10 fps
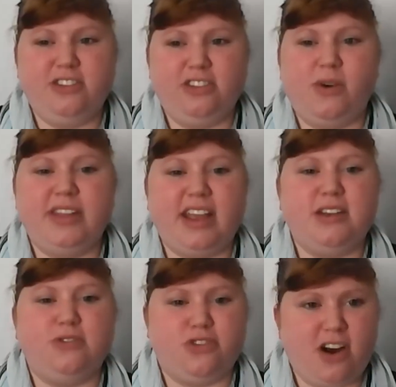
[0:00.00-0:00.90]
just showing that
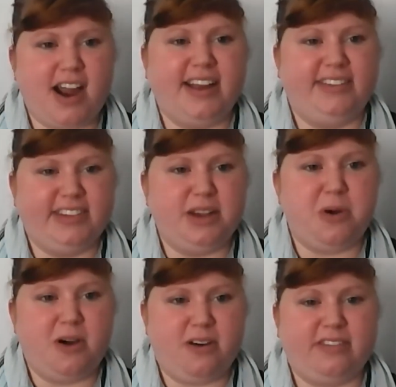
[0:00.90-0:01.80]
you try, like
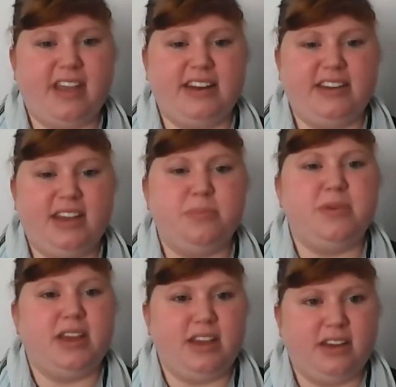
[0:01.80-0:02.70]
Paul said, can
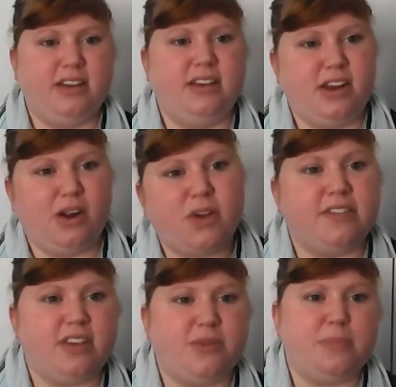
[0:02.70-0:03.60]
be, you know,
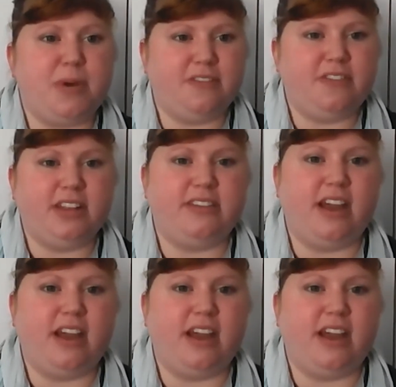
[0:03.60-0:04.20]
give someone the benefit of the